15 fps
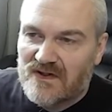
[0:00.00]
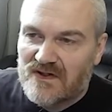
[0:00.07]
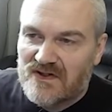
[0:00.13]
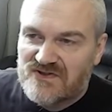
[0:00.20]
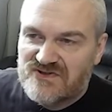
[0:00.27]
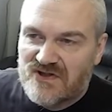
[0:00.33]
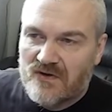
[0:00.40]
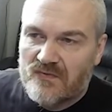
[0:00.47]

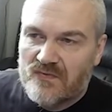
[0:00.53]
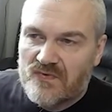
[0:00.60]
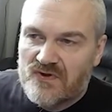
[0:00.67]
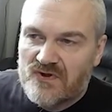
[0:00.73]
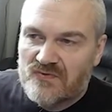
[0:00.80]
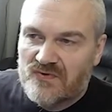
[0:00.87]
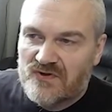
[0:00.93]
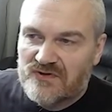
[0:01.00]
So
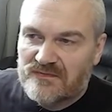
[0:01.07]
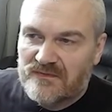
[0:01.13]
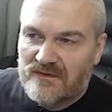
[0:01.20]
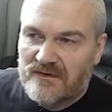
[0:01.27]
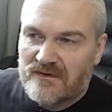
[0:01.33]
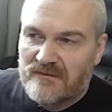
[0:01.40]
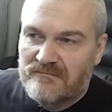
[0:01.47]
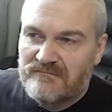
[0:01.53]
you would
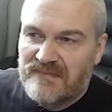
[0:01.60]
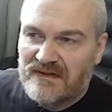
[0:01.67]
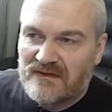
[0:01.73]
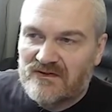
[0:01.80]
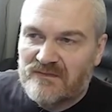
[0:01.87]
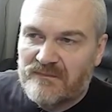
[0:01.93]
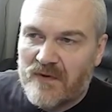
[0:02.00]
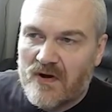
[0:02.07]

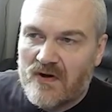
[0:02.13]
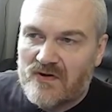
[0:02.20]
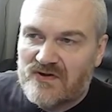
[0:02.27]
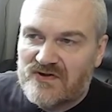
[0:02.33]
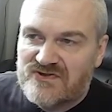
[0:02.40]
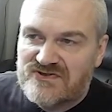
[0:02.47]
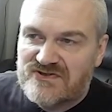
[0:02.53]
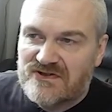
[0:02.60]
build a
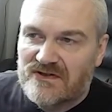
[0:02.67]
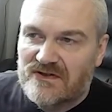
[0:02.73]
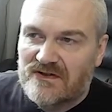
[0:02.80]
box,